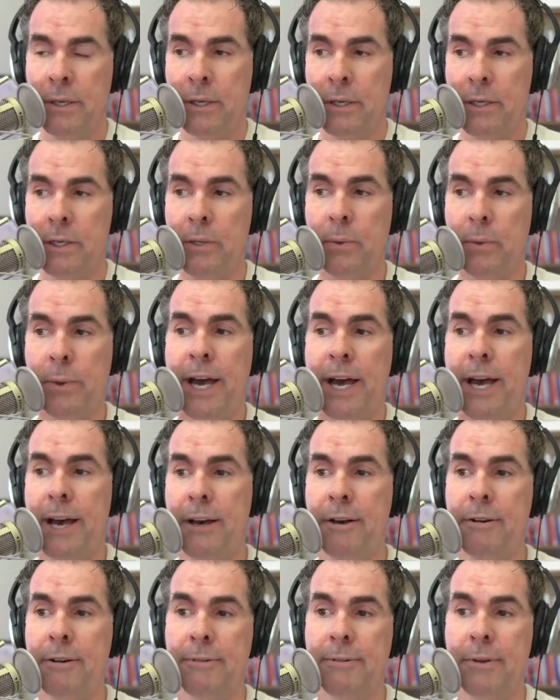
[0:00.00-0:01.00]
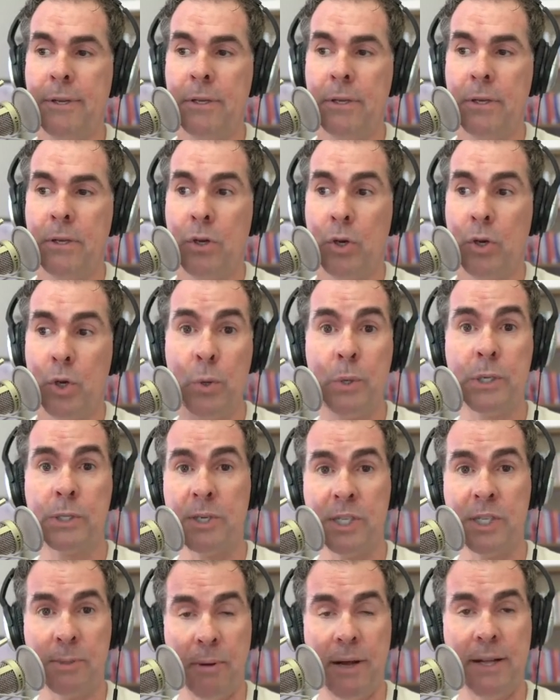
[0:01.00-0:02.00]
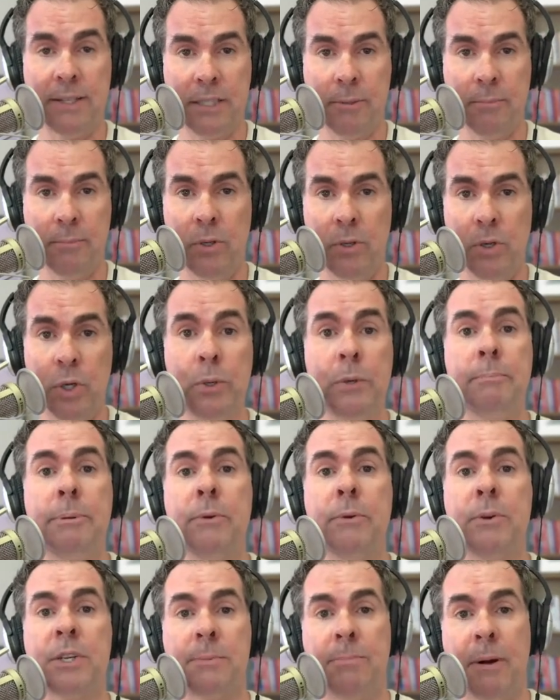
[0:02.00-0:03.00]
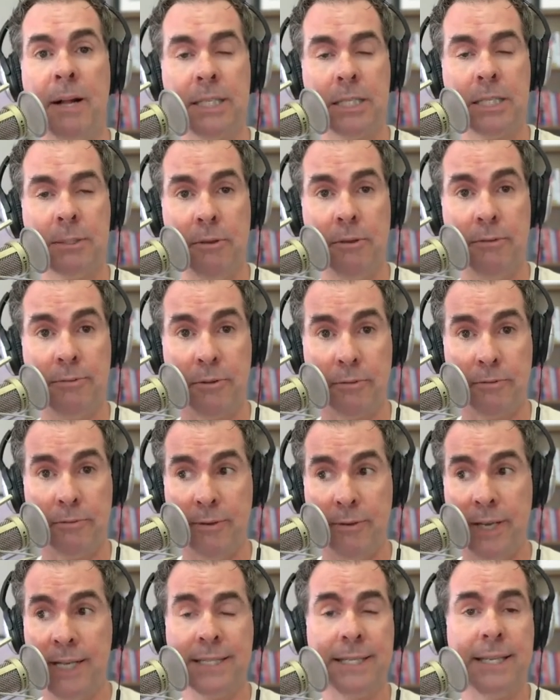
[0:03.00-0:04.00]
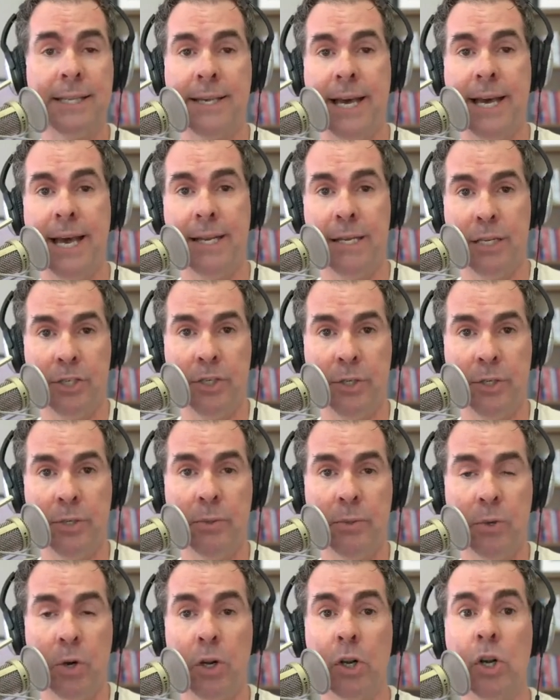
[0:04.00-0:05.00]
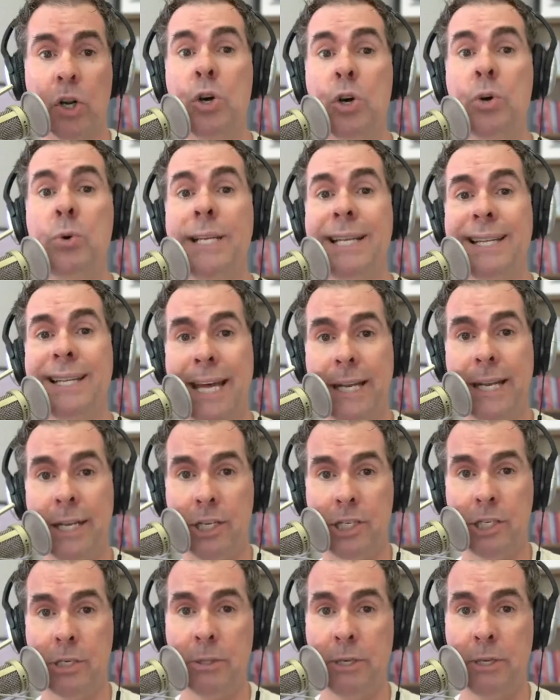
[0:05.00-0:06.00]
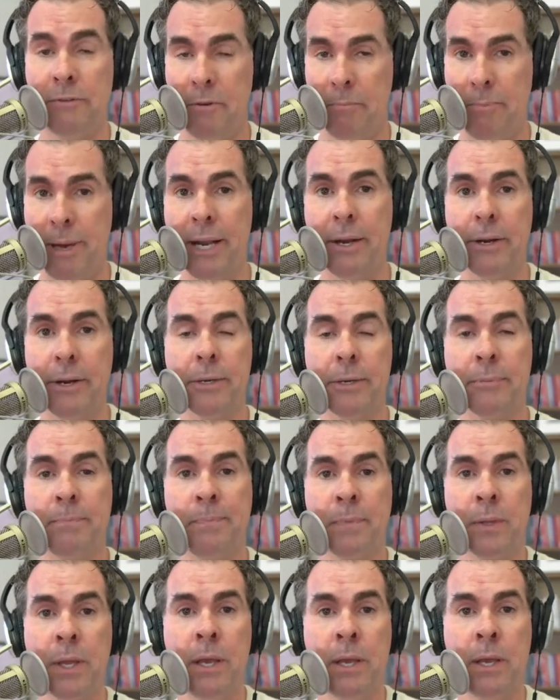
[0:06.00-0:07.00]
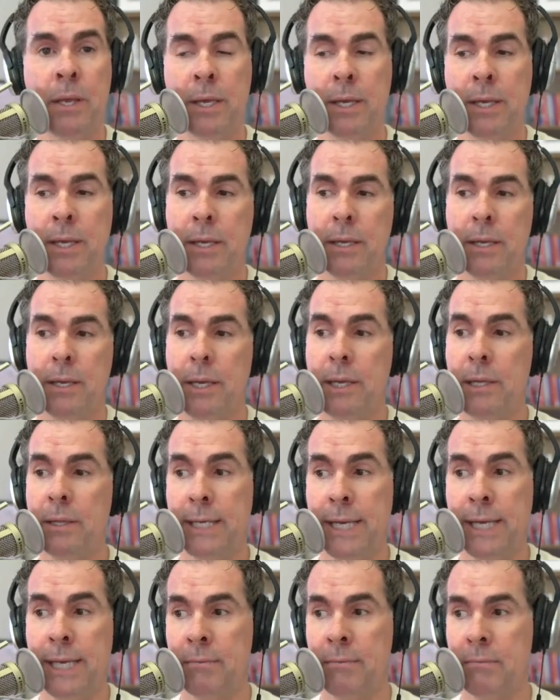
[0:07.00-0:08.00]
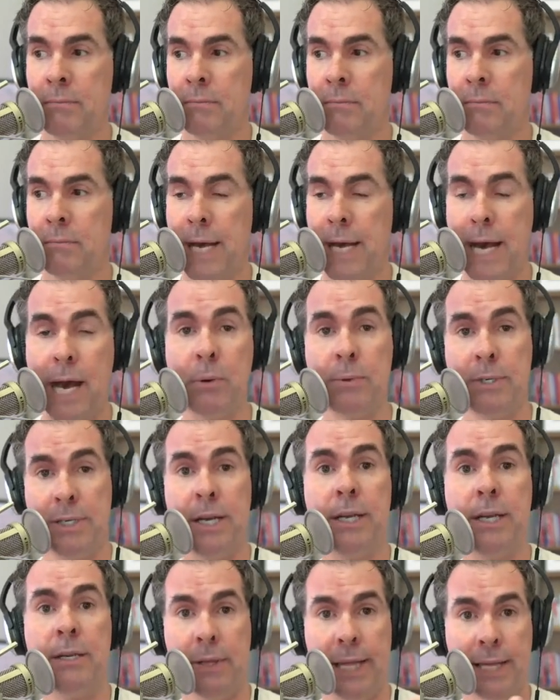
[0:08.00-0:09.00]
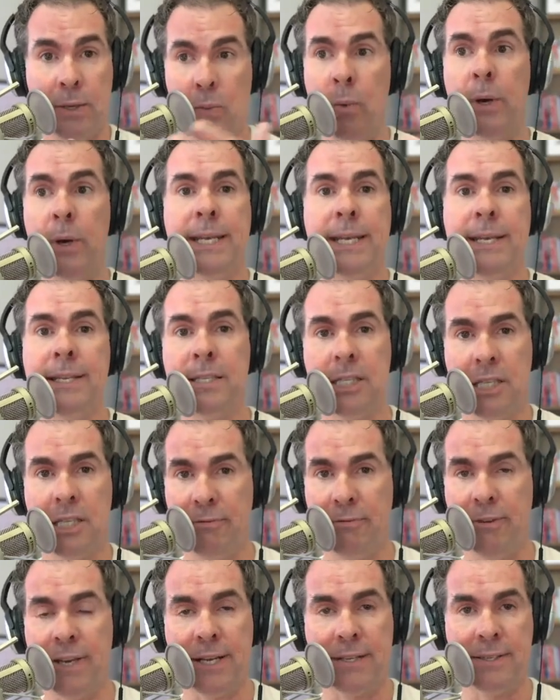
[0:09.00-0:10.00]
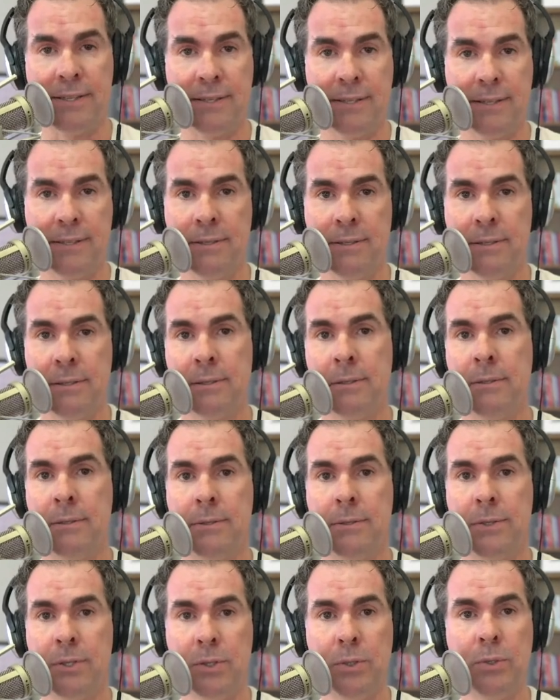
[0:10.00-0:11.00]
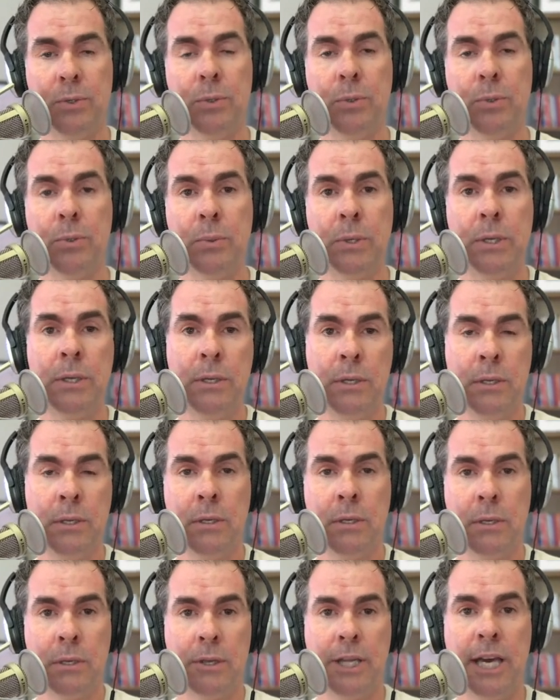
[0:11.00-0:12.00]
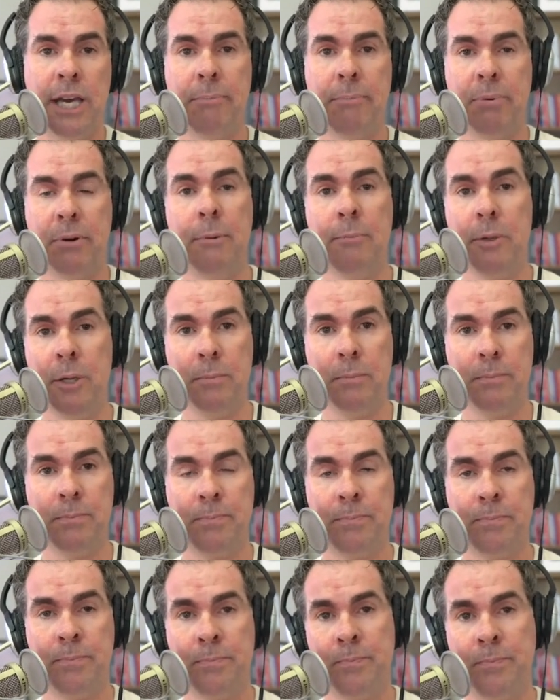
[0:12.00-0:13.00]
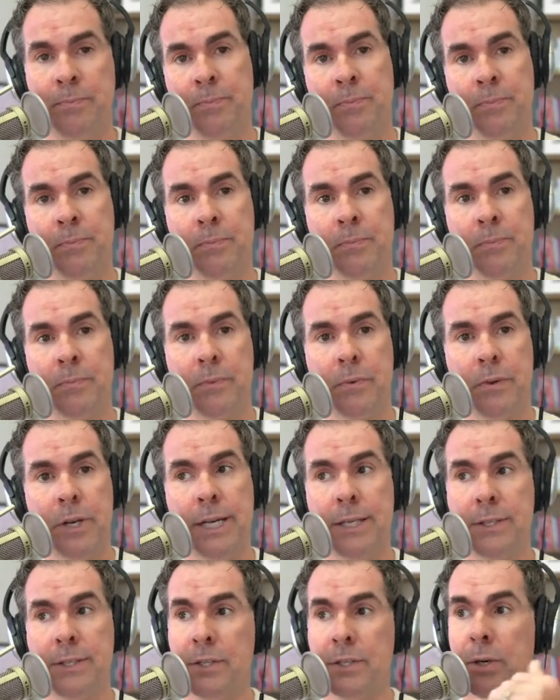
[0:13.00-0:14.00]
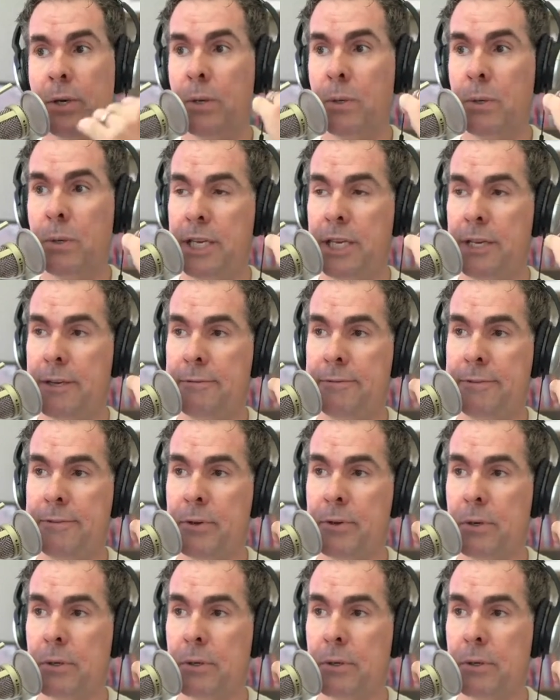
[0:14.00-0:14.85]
You have who is responsible, who would be responsible for fixing that issue or owning that issue even better. And then what is the fix to that problem, right? So if your